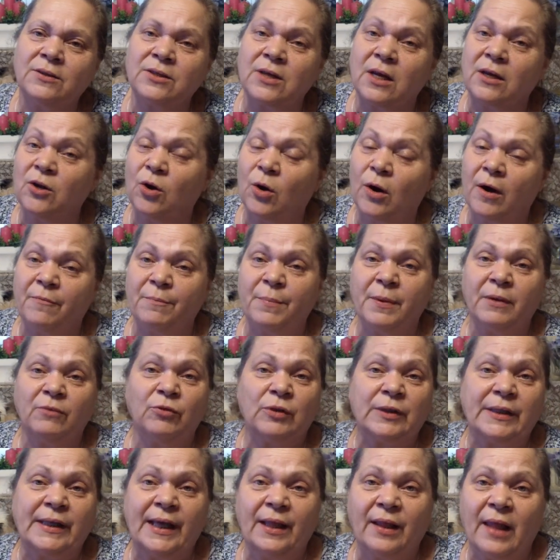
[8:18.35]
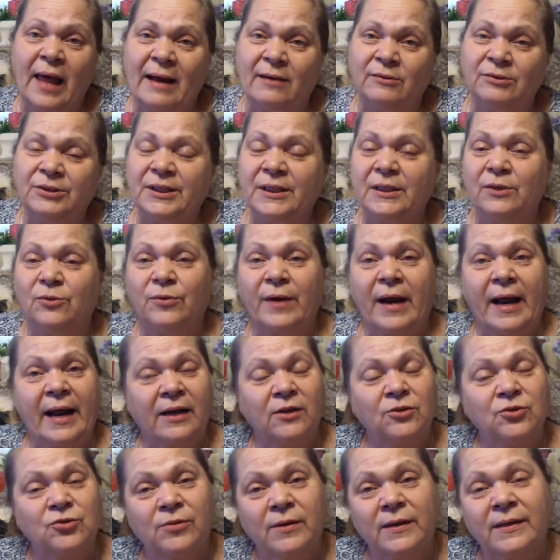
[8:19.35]
I know I've been really lousy on
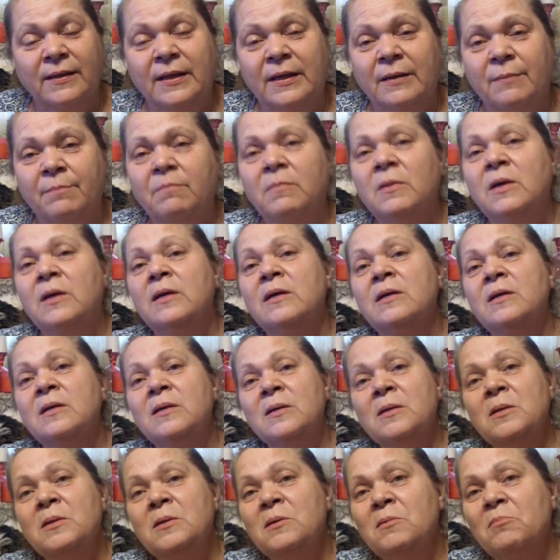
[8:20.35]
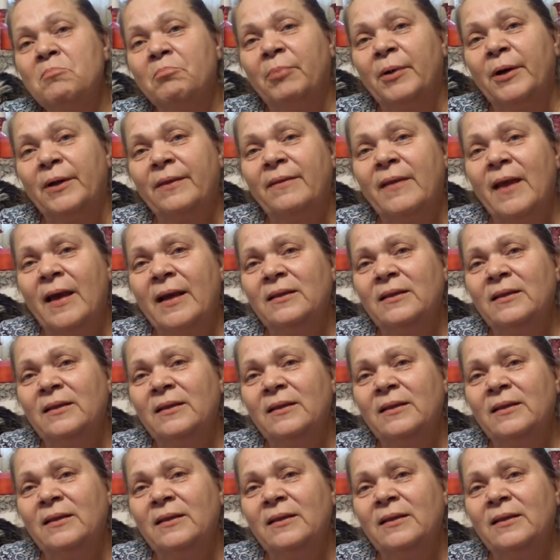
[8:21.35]
answering them, but